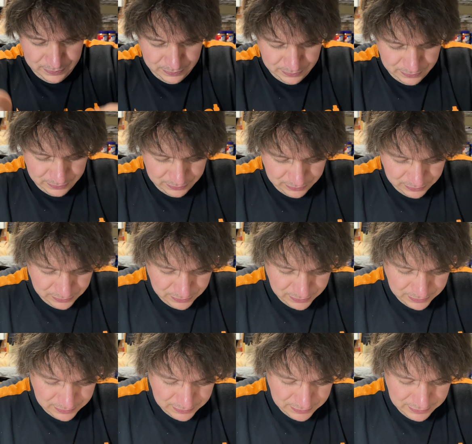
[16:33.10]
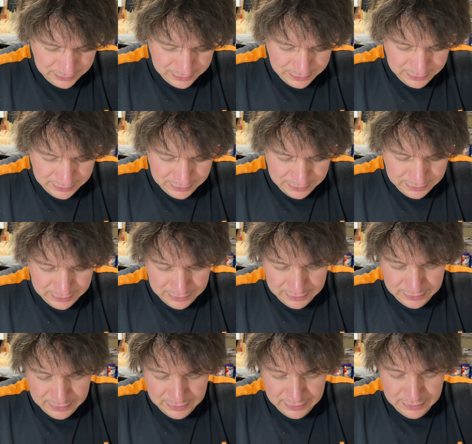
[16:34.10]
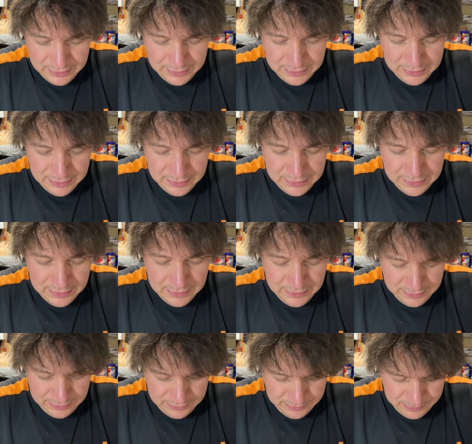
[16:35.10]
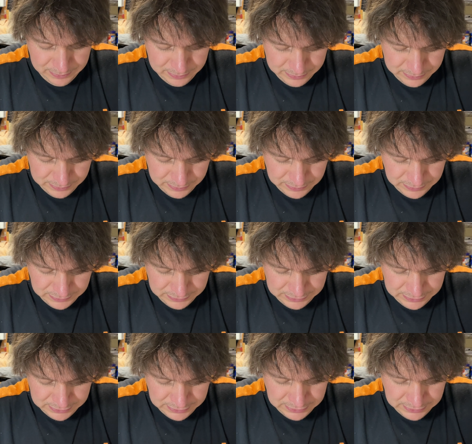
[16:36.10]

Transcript: [no speech]